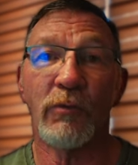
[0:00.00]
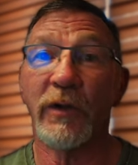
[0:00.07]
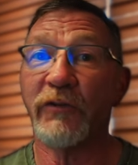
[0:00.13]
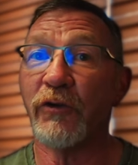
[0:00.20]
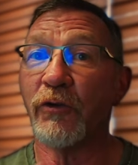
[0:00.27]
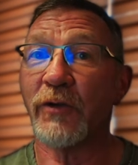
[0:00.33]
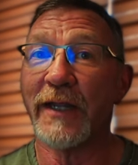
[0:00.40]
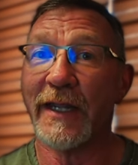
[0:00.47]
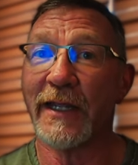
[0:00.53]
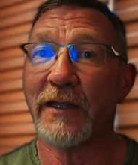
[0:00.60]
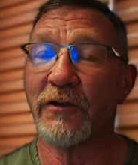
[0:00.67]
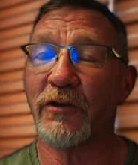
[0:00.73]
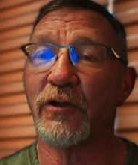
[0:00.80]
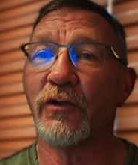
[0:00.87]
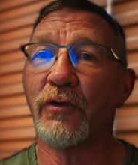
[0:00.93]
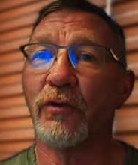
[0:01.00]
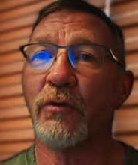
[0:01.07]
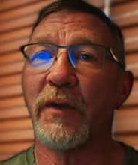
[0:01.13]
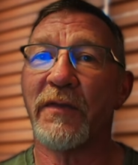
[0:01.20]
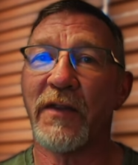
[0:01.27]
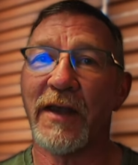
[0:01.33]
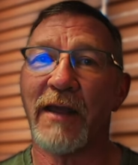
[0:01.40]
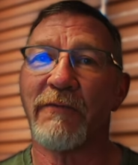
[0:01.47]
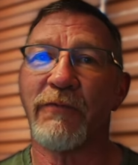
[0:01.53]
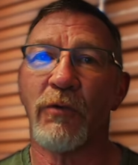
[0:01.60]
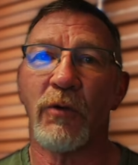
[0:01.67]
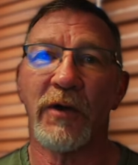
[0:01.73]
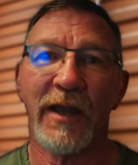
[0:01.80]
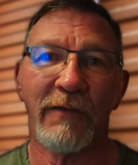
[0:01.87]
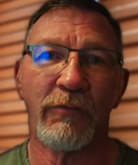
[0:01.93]
which you can do with an
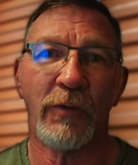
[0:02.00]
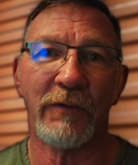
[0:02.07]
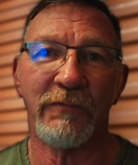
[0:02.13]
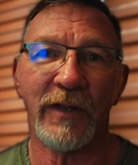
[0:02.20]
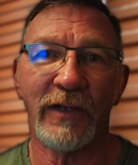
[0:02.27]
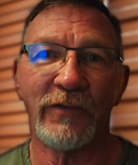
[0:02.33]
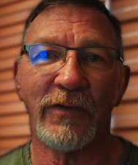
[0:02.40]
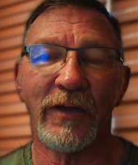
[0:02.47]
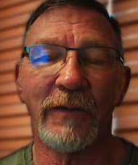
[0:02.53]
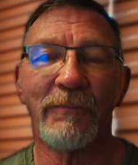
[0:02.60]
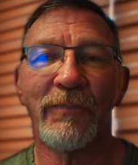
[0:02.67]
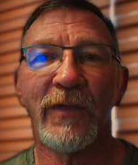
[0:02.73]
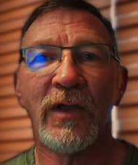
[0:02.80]
F4 and F1 visa.